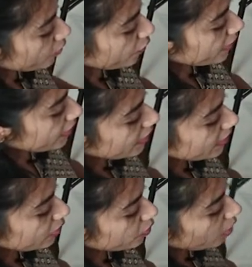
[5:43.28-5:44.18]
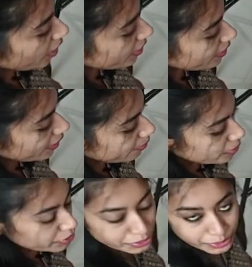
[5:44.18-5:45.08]
you feel that you aren't
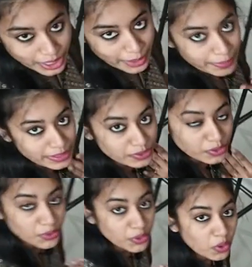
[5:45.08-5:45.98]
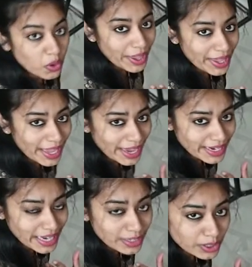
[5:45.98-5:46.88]
able to do that, please don't go
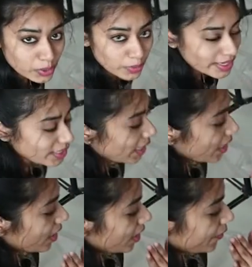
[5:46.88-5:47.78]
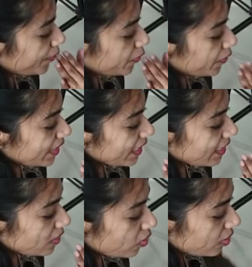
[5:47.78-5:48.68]
ahead and do it. If you feel
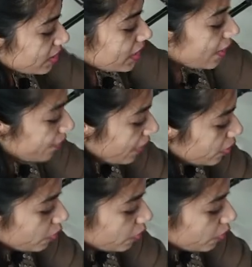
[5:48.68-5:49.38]
that's not safe and